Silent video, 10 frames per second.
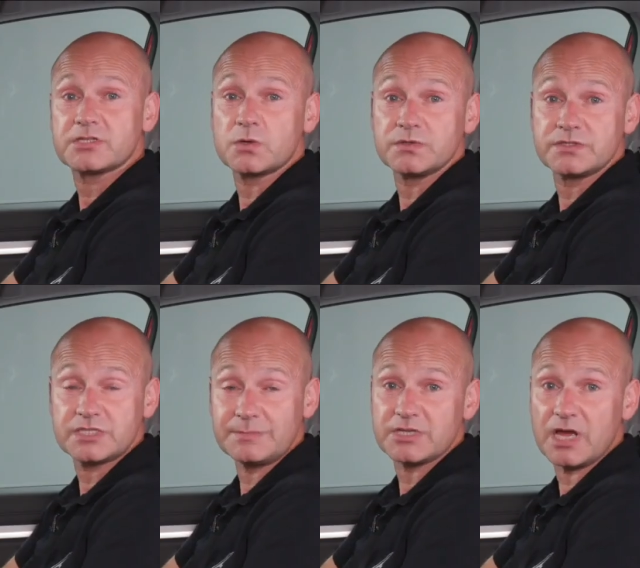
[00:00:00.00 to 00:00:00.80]
of course
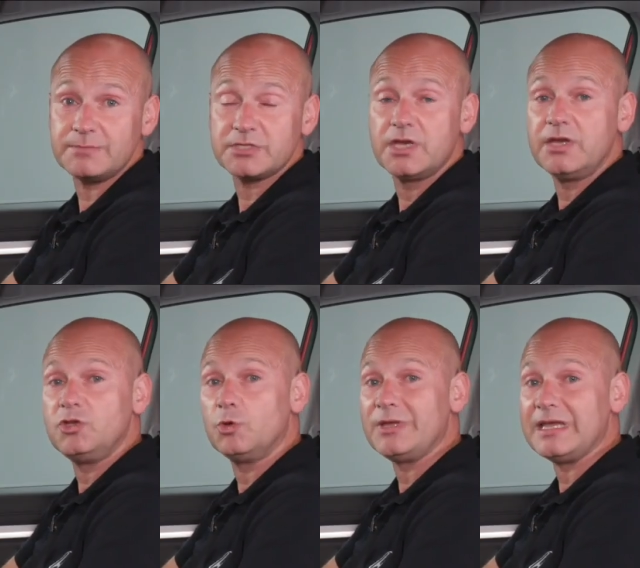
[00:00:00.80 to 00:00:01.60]
sometimes
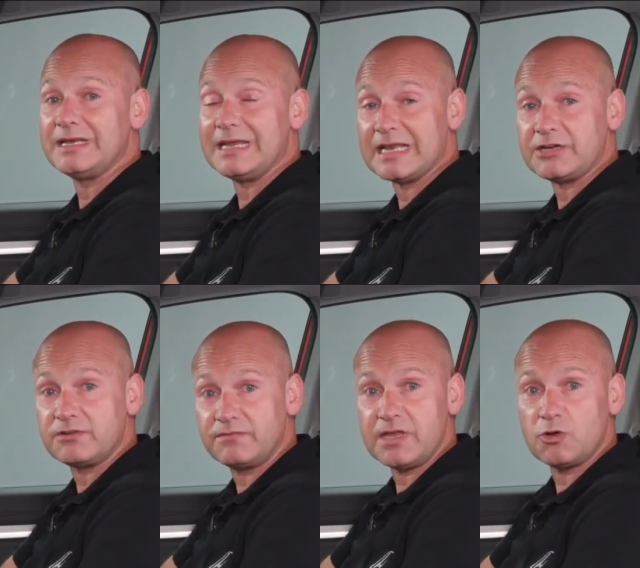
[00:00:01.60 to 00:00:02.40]
you'll be in
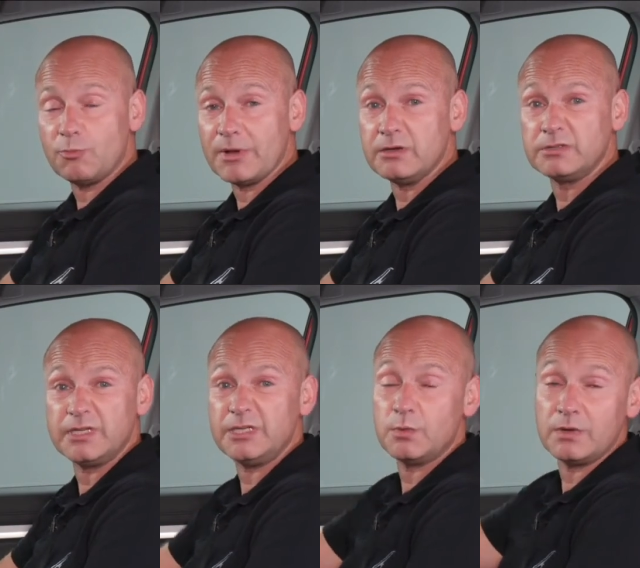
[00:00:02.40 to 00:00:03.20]
electric vehicle mode
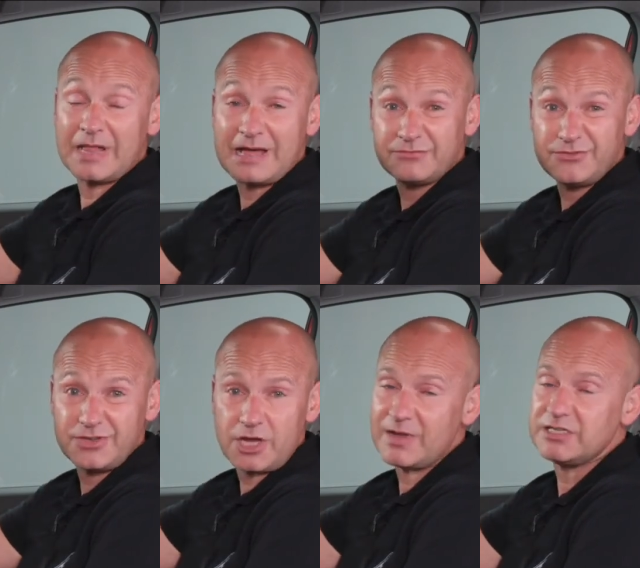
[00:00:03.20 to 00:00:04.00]
and you will have
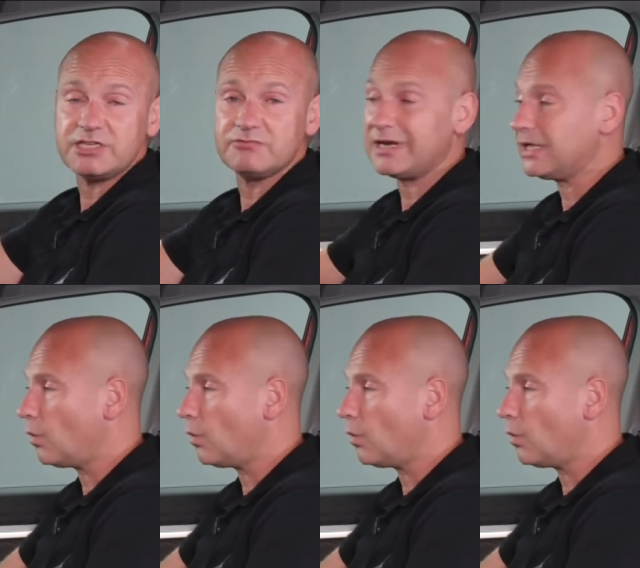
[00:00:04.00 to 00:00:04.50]
no engine running